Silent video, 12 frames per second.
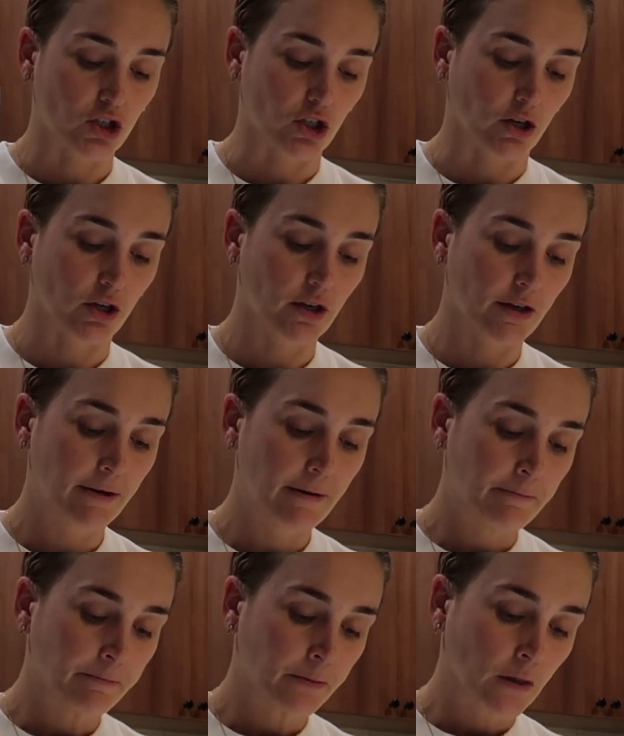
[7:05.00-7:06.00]
sugar,
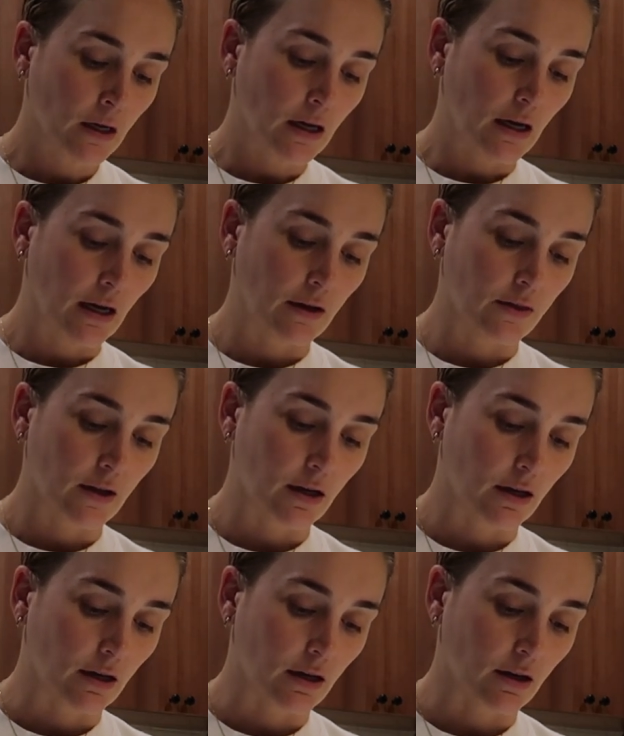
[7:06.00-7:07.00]
and
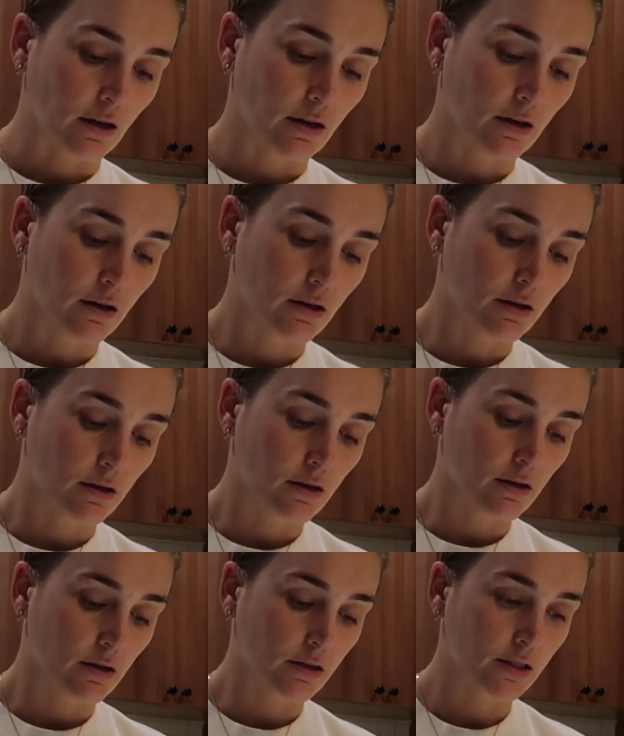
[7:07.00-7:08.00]
then